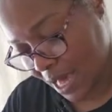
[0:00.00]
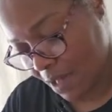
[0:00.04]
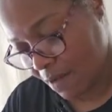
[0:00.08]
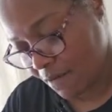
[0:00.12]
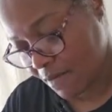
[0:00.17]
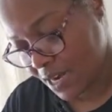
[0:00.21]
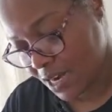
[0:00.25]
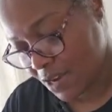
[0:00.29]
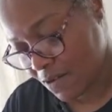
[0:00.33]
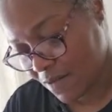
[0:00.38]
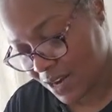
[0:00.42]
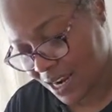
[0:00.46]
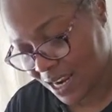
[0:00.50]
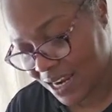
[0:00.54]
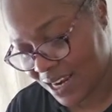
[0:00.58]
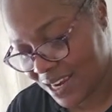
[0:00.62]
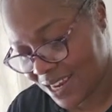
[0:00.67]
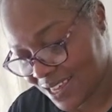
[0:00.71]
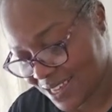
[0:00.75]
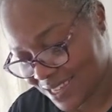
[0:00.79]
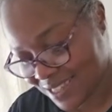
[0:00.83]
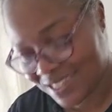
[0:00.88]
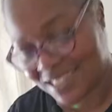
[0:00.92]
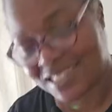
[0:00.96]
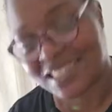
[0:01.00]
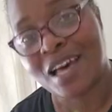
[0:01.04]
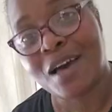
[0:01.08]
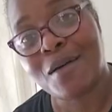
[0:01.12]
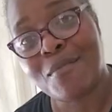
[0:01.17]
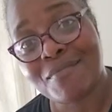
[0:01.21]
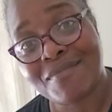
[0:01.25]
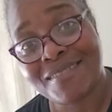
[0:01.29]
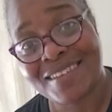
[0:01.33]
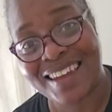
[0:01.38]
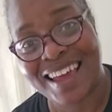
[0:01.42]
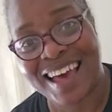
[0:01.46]
gonna do a little
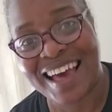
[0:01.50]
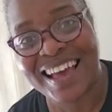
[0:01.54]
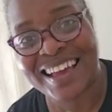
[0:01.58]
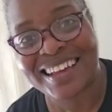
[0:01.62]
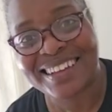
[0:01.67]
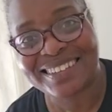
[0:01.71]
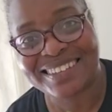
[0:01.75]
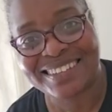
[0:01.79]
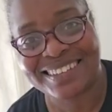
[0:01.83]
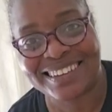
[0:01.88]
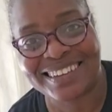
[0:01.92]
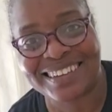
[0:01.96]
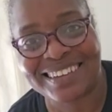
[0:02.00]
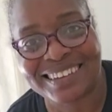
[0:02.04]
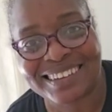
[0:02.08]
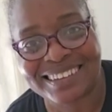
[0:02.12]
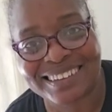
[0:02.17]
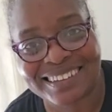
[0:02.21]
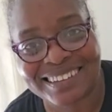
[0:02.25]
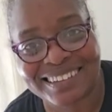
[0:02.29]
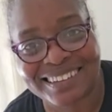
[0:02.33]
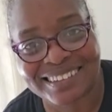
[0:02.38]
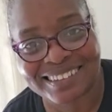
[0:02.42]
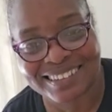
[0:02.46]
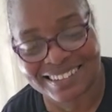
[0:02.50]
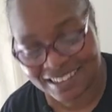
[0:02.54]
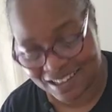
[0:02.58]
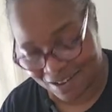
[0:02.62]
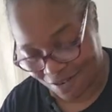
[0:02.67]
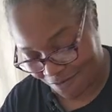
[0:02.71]
something like this.